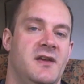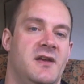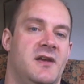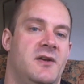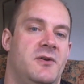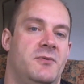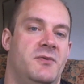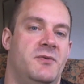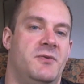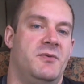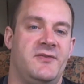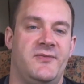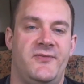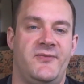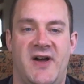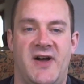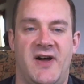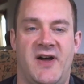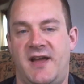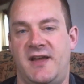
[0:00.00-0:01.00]
Reason
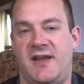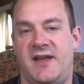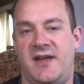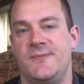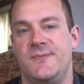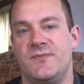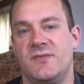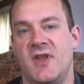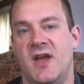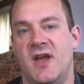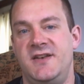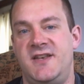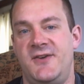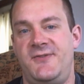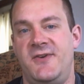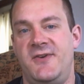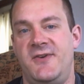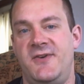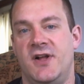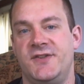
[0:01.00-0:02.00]
5. A
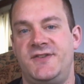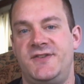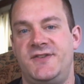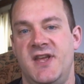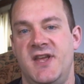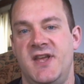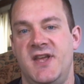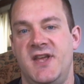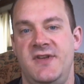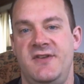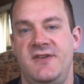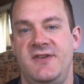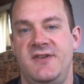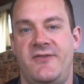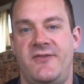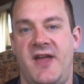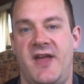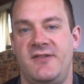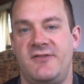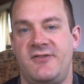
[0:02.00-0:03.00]
difficulty of these
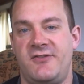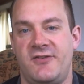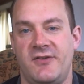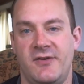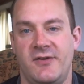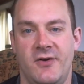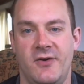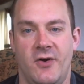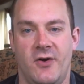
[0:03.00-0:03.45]
events,